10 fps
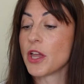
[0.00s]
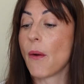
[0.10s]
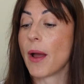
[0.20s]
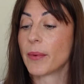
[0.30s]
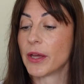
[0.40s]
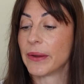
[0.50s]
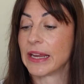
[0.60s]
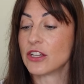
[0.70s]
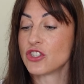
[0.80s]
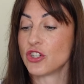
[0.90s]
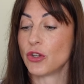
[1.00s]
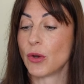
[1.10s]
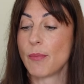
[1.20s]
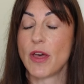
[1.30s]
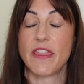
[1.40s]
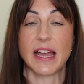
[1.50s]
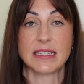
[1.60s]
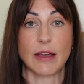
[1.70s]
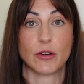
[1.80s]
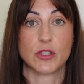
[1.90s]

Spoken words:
So I'm going to put that down